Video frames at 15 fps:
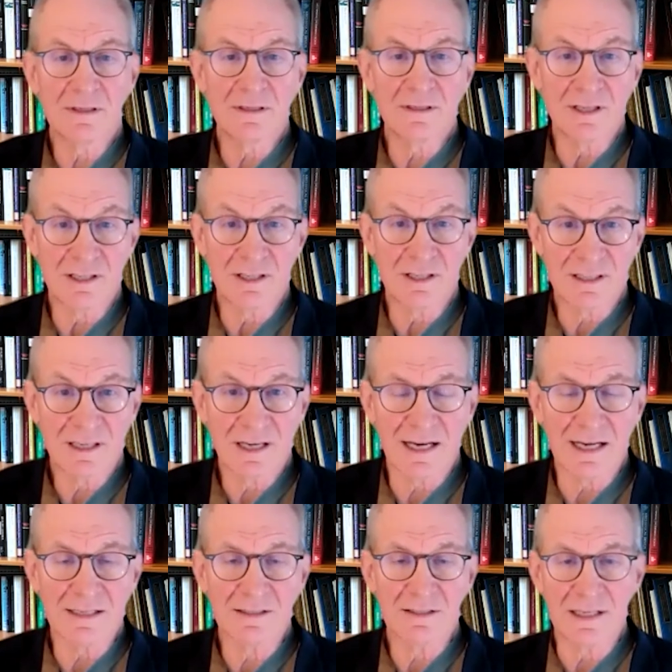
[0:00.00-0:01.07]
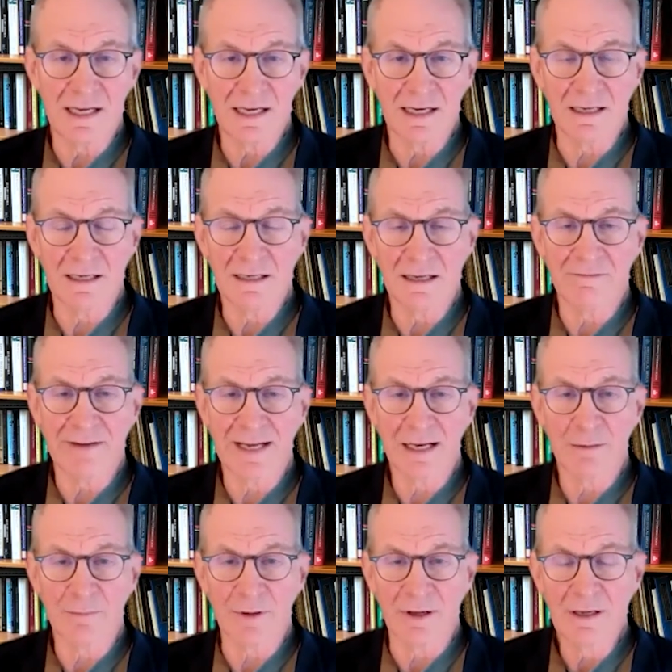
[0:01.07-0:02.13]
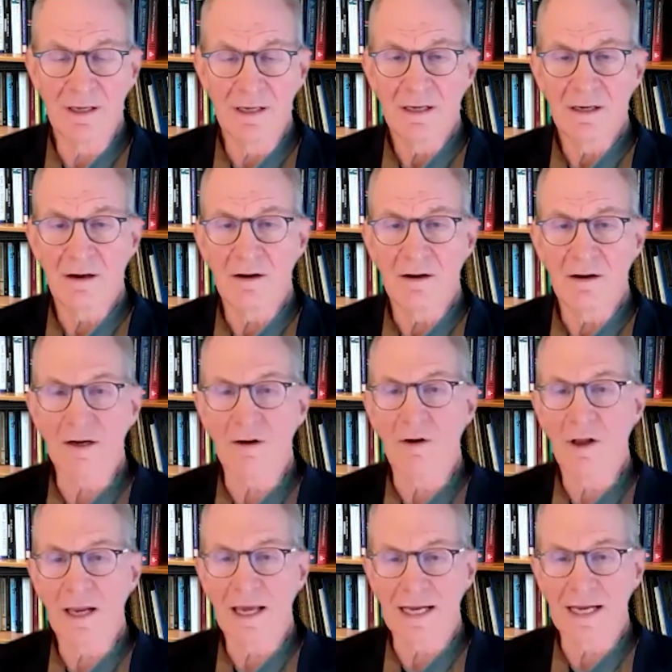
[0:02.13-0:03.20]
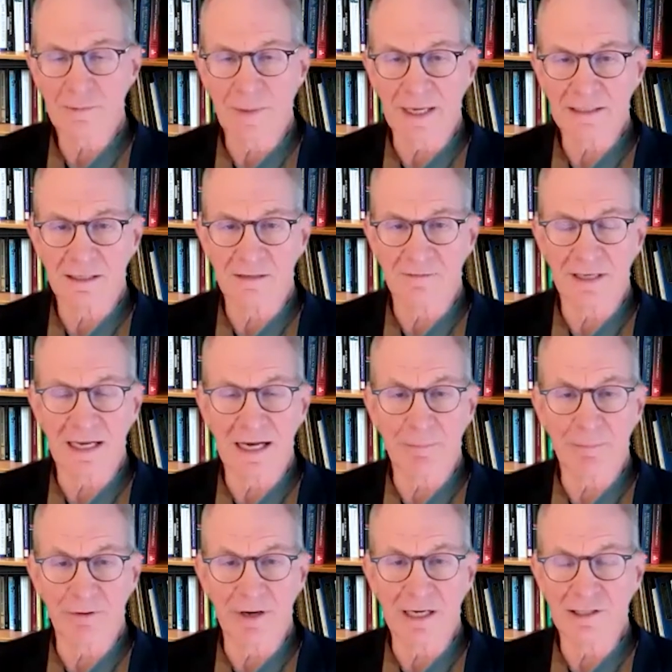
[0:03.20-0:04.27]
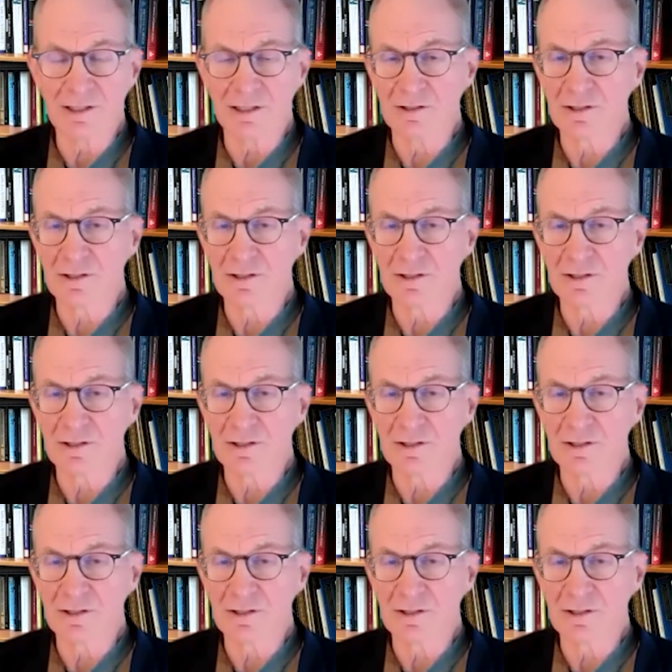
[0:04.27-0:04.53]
digitized data available on all aspects of the operation.